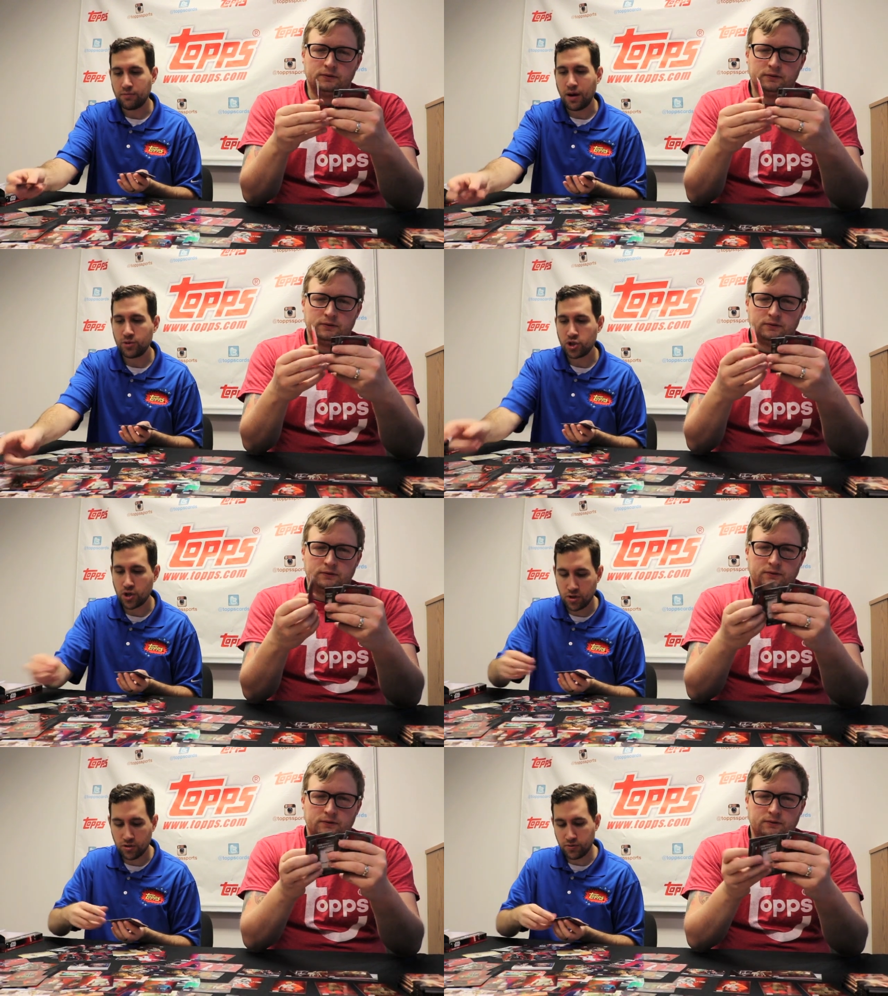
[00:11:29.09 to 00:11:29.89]
Speaker 1: Baba
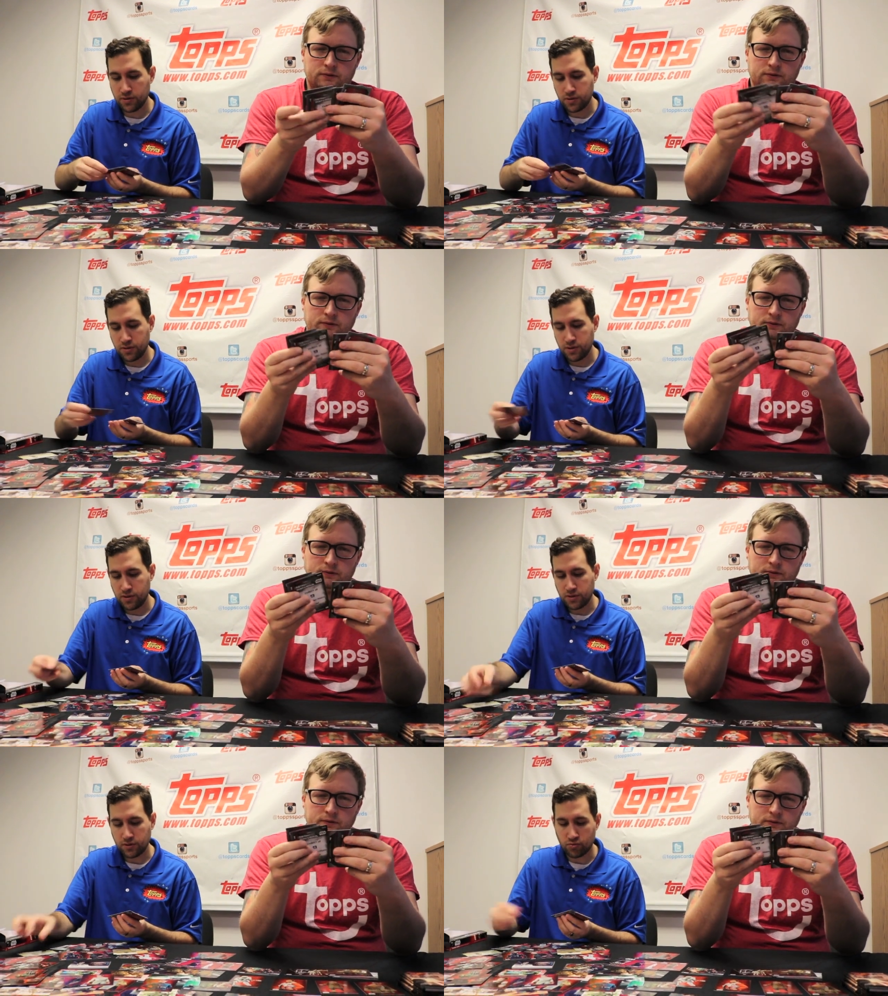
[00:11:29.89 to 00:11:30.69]
Joe.
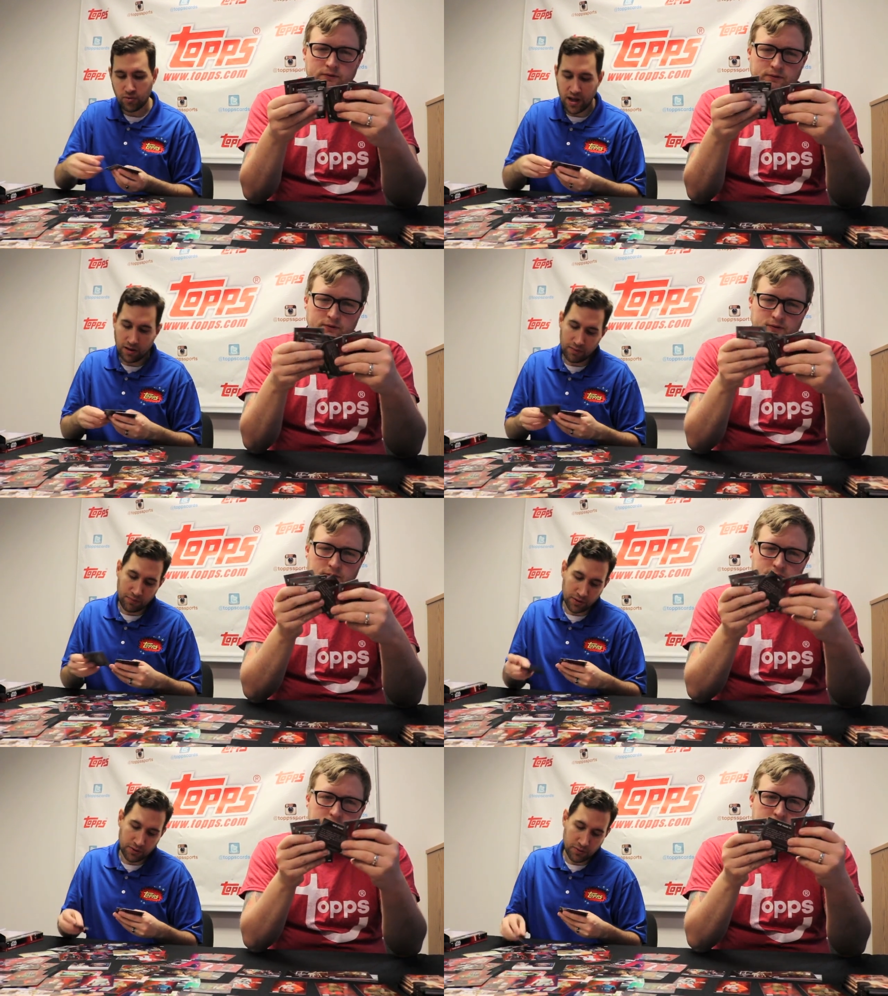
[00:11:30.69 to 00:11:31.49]
There's Rey on
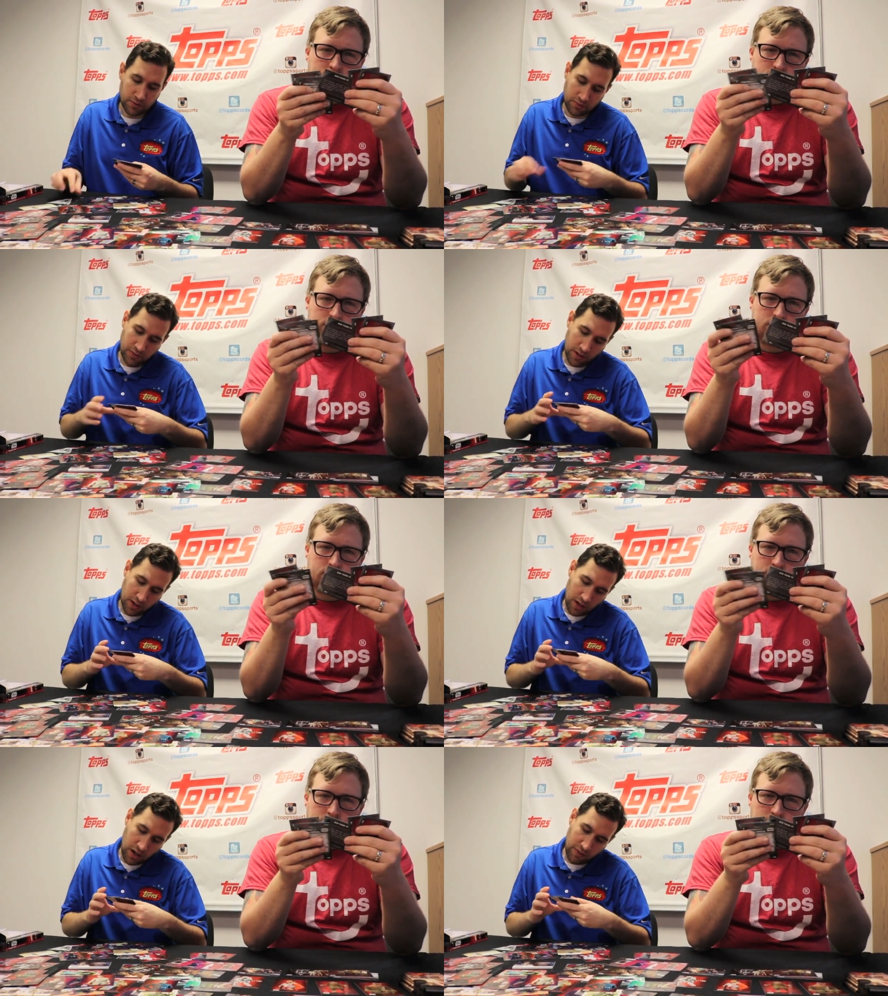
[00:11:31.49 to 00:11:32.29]
blue.
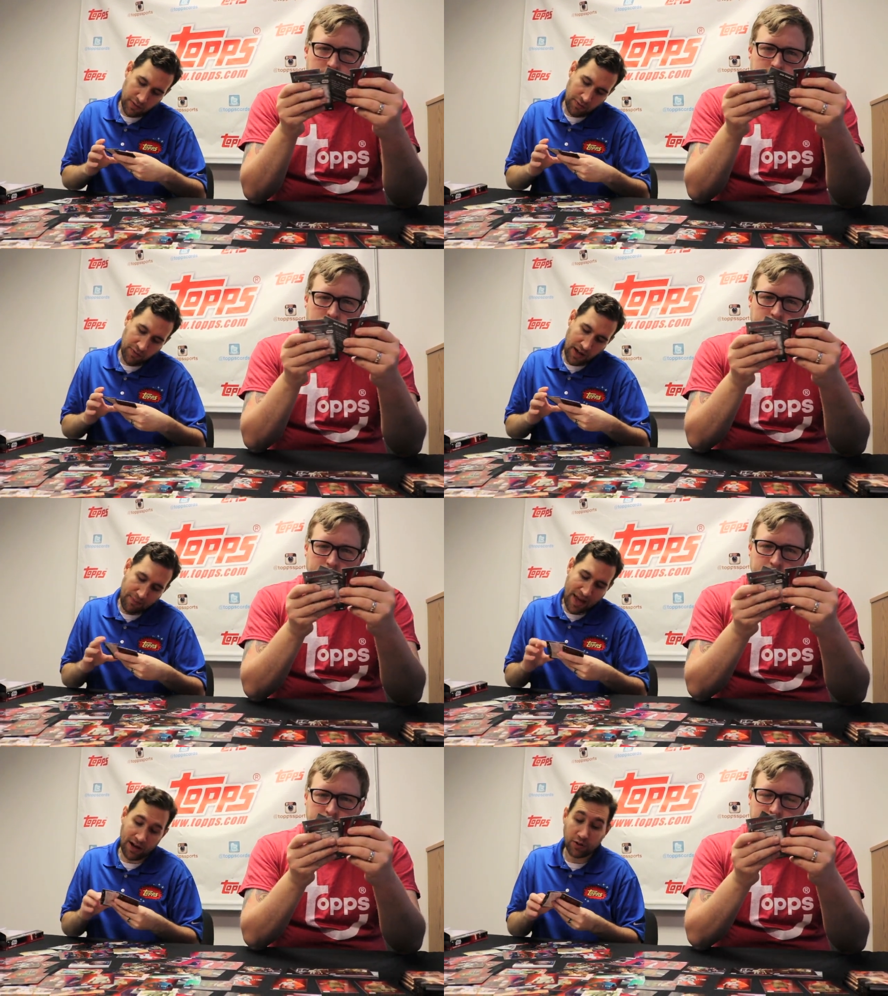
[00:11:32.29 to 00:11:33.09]
Oh, and we've
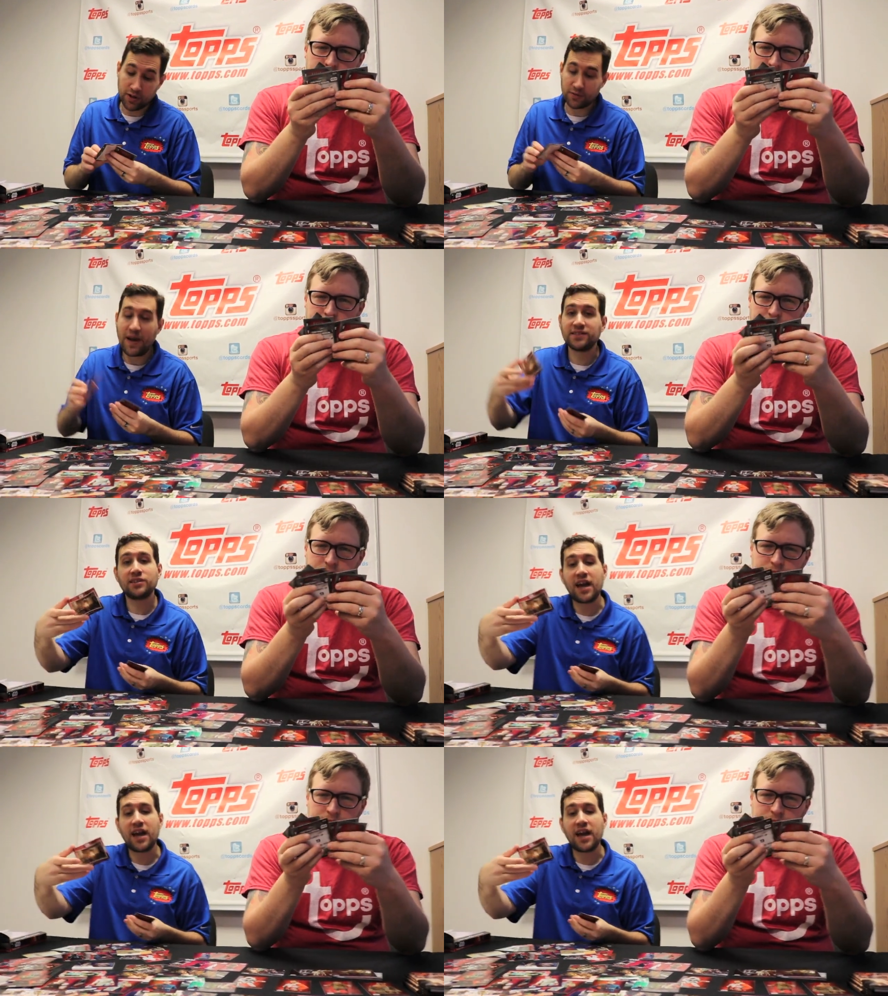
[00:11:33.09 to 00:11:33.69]
got here's Maz's